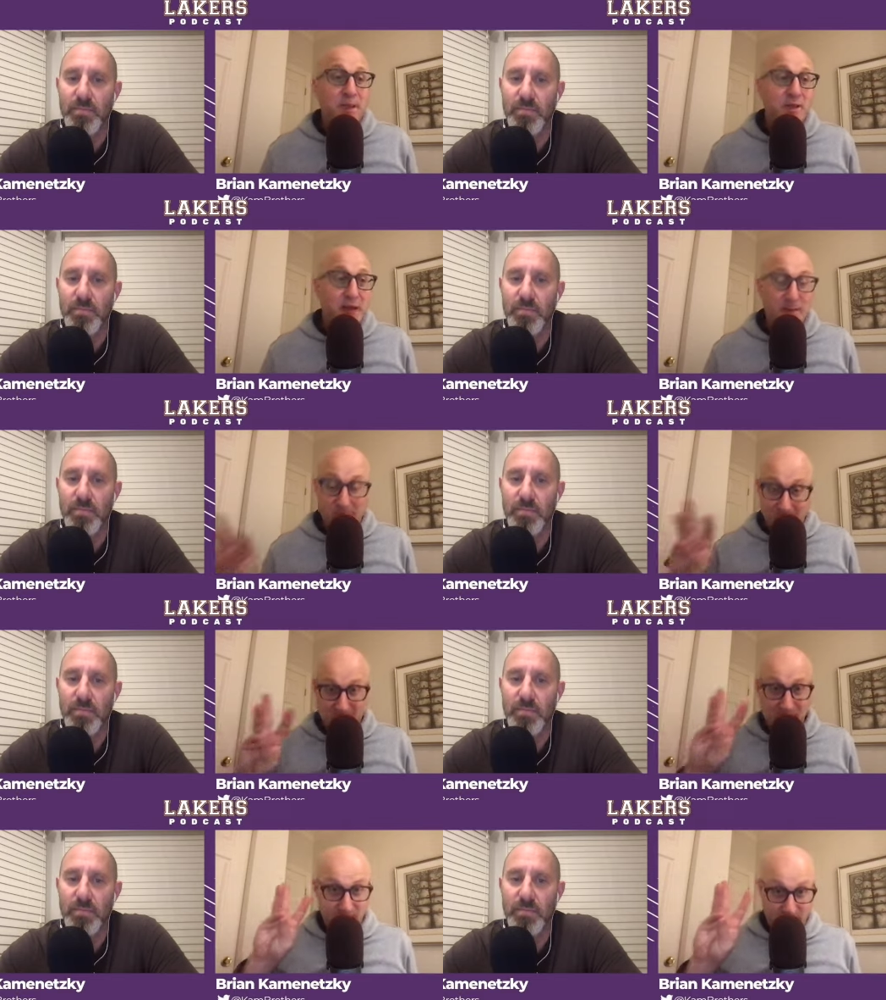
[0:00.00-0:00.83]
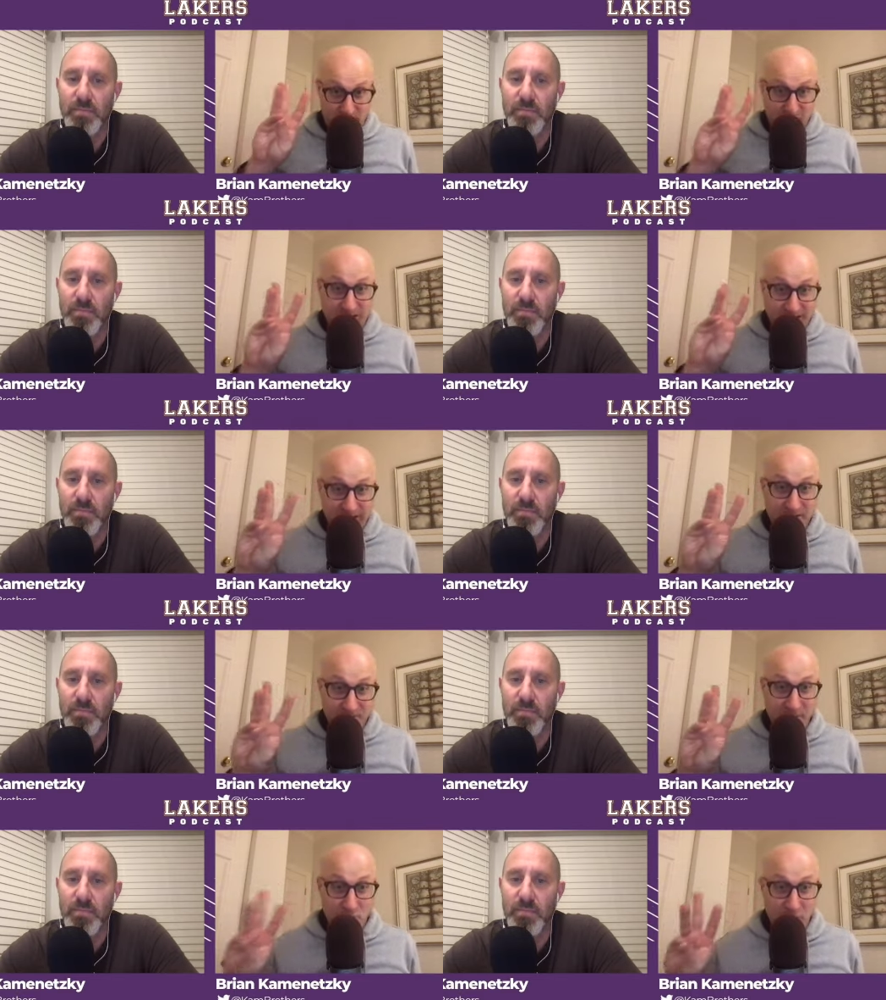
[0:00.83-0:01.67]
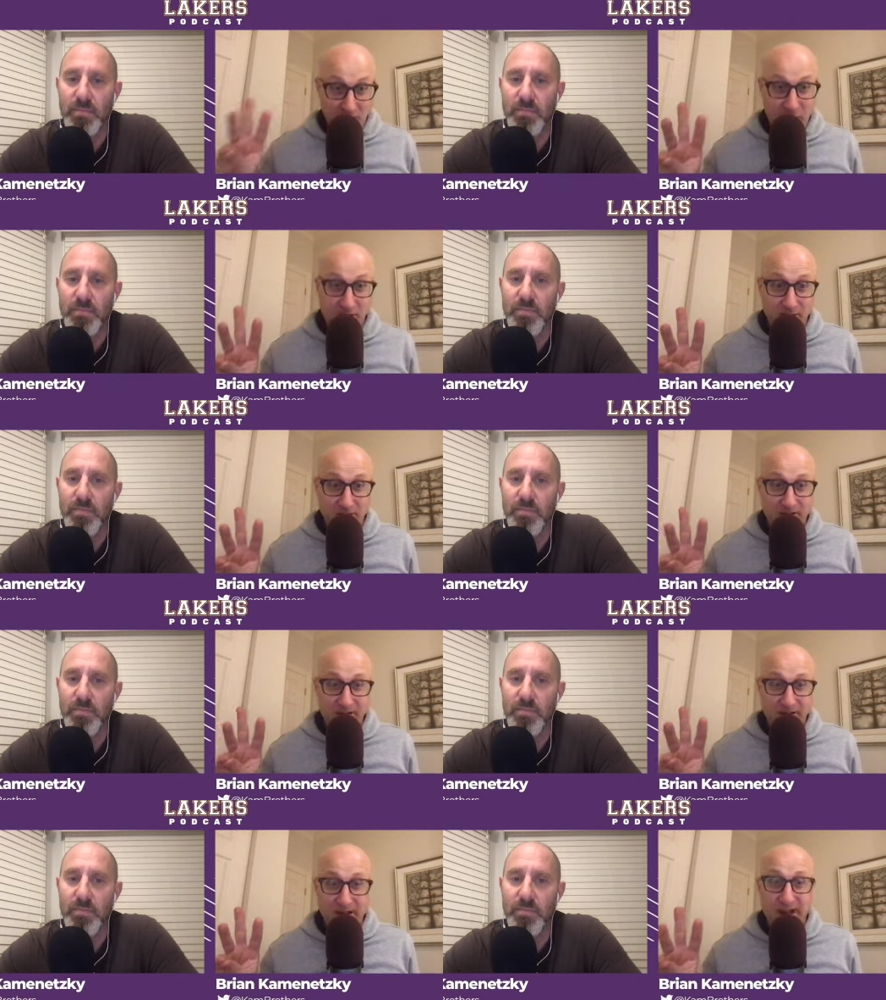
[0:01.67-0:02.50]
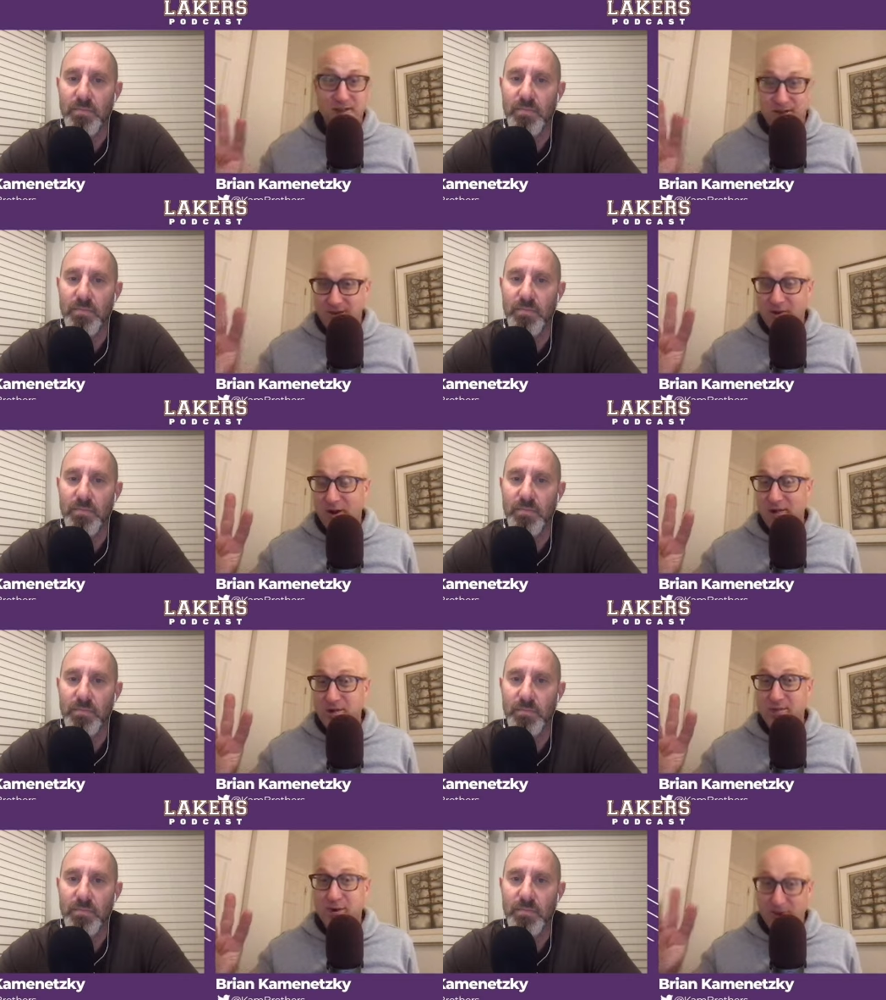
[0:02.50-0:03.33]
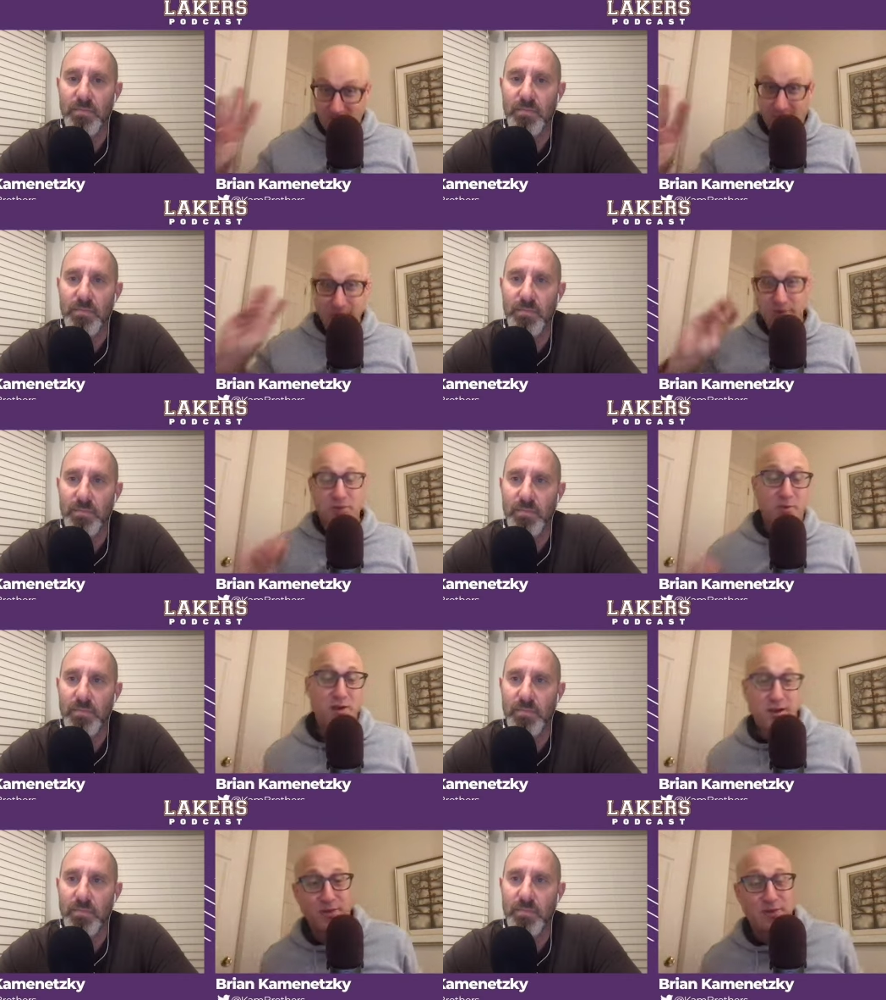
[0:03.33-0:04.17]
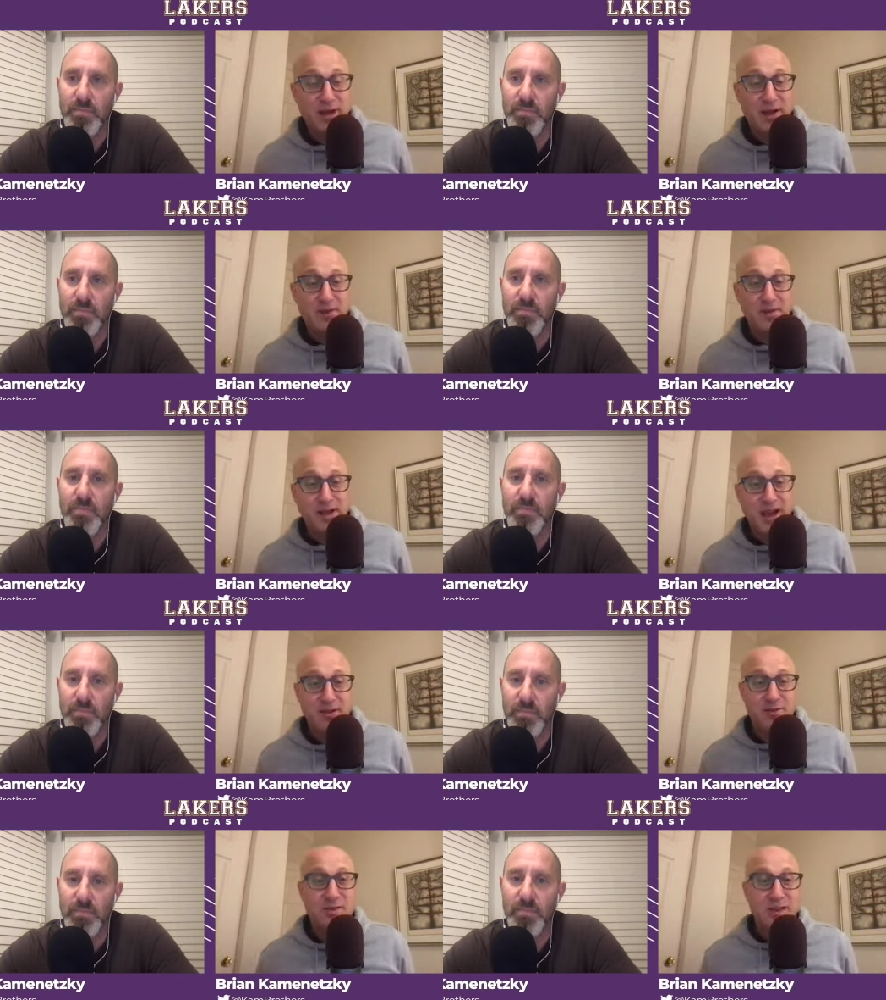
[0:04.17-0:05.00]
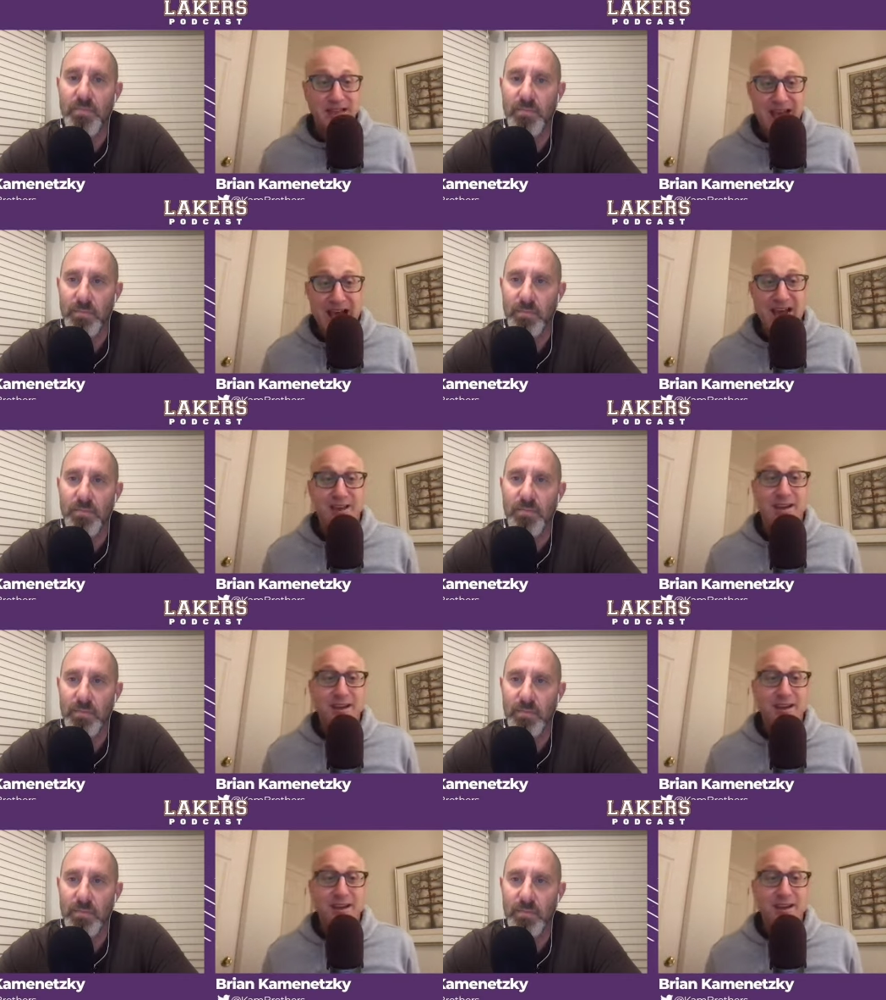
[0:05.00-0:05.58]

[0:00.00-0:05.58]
Speaker 1: that missing 3 days of work is going to cost him almost $300,000. Like, that